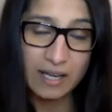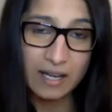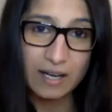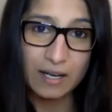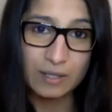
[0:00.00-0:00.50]

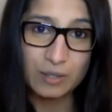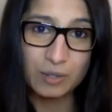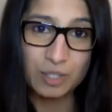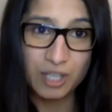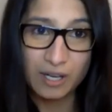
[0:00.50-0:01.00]
to
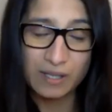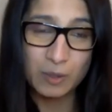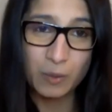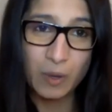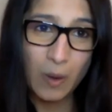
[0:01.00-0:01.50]
share.
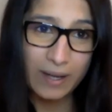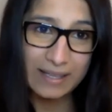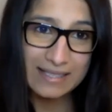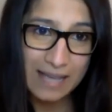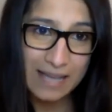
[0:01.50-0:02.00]
So we're quite
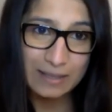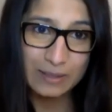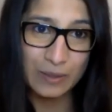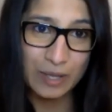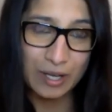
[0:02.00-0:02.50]
excited
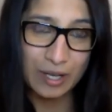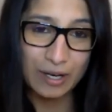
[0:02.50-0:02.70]
to hear